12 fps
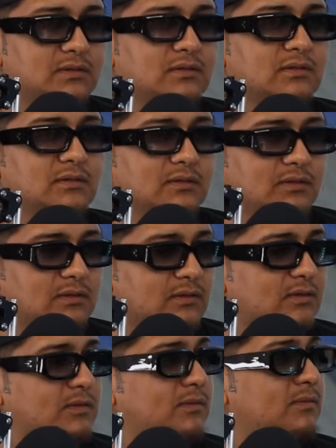
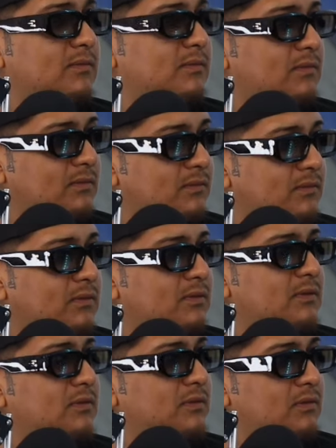This person isn't speaking.